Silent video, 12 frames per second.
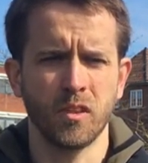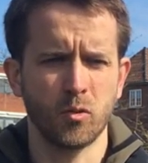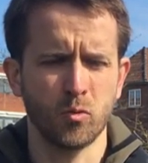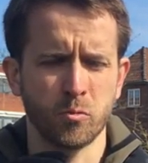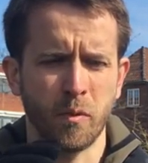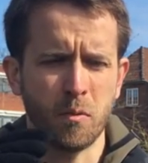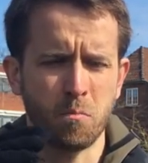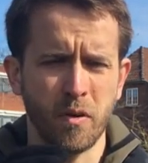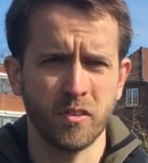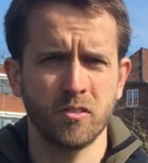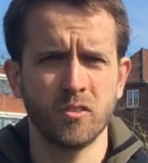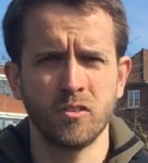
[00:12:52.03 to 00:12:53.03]
that was my
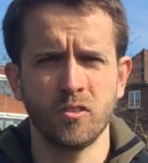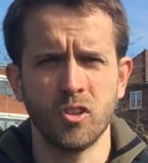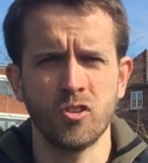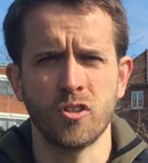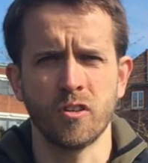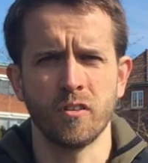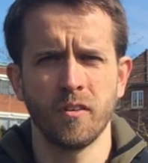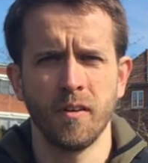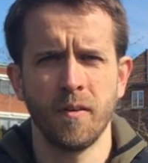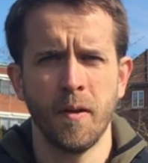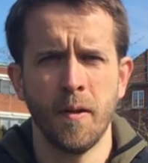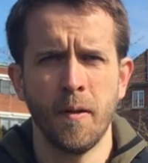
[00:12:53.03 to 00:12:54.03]
best teacher.
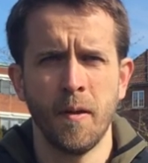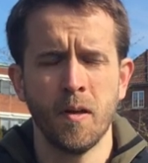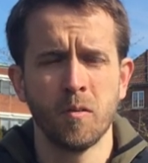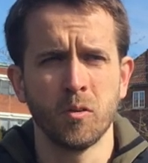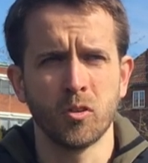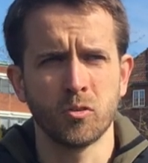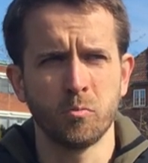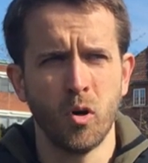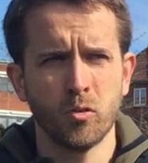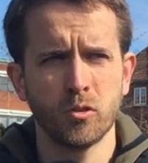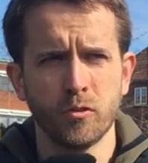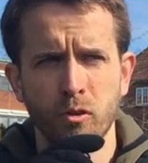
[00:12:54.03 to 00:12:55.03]
Because
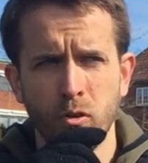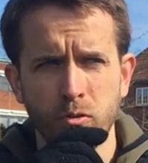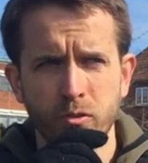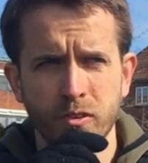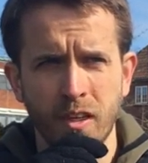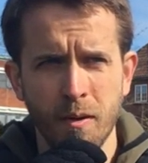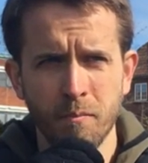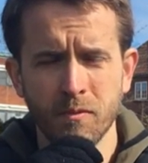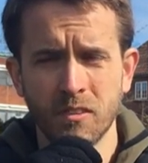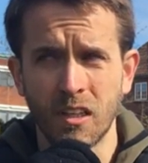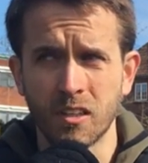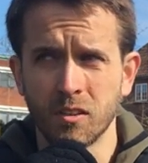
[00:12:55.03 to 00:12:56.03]
most of all
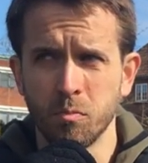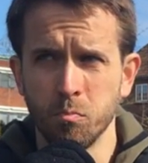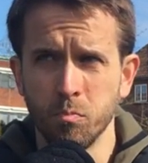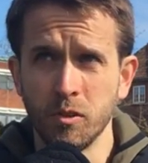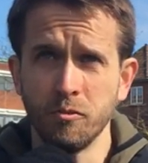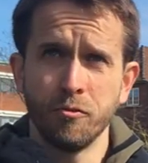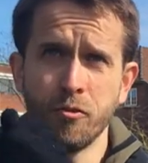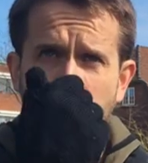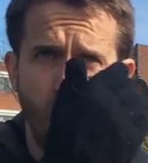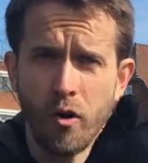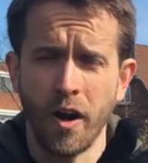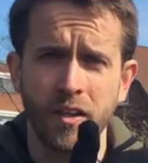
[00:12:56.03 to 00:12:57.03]
them that
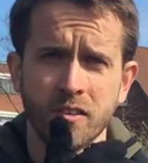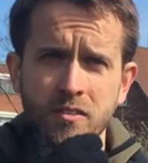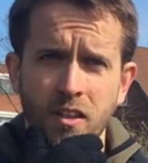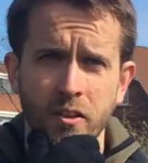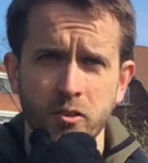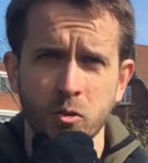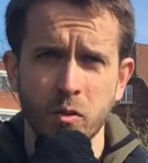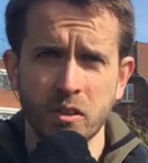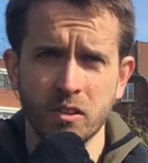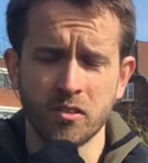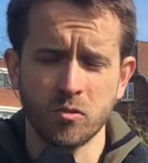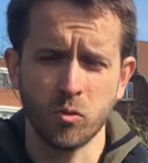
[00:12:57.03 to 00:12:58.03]
before I start
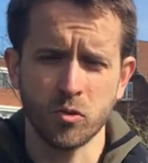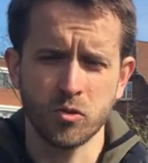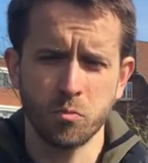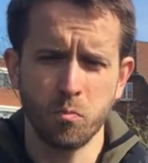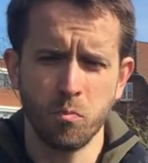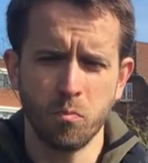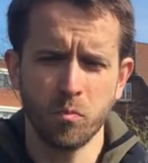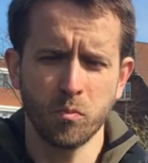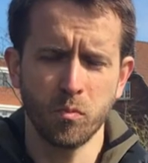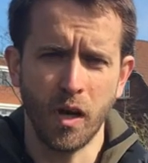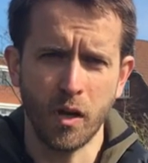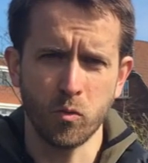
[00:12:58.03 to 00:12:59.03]
doing this was,
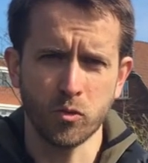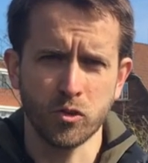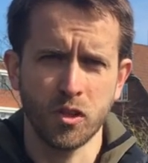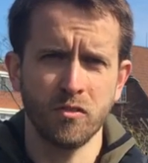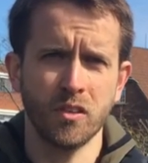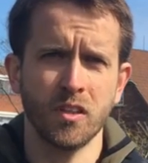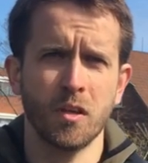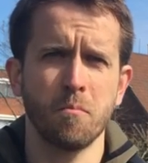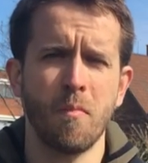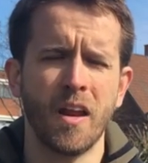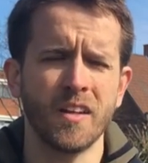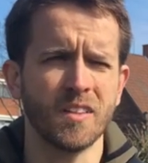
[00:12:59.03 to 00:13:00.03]
I was giving
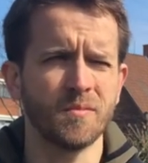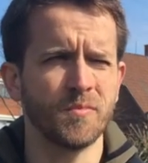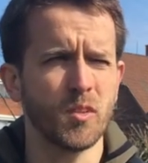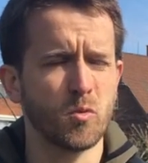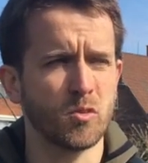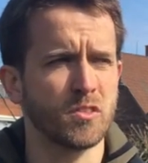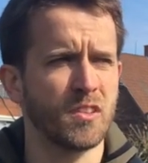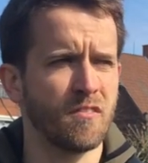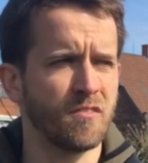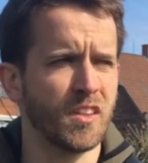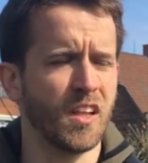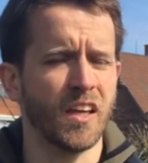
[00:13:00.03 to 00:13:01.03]
them money, there was
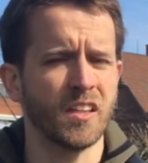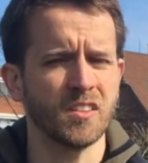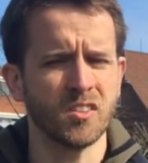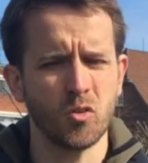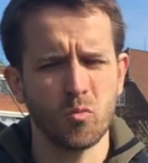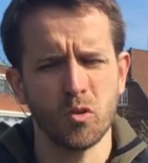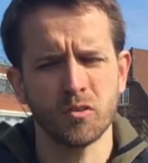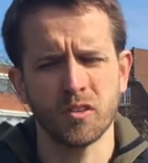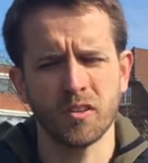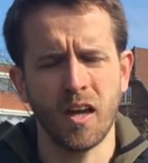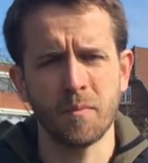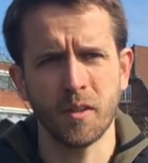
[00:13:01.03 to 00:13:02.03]
something like, there was
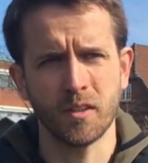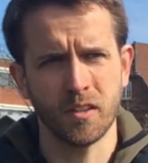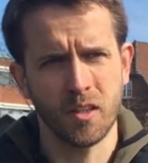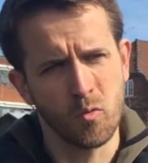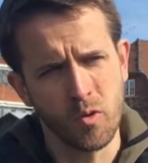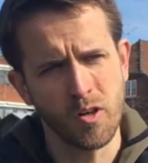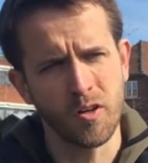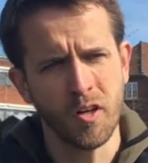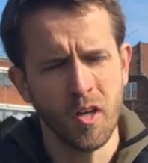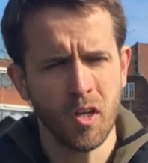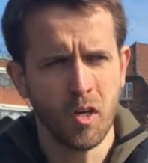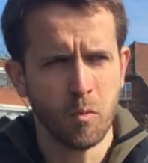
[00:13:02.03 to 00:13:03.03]
a time that they were